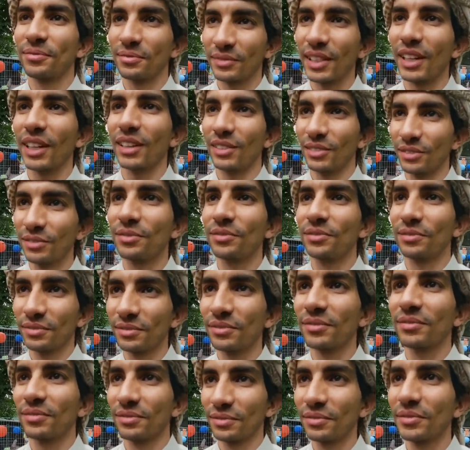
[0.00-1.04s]
There's something not
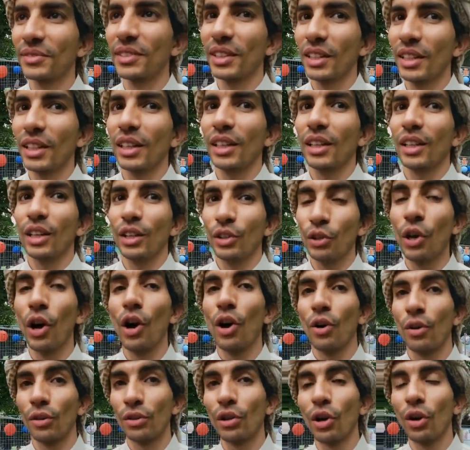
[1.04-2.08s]
right about that, isn't there?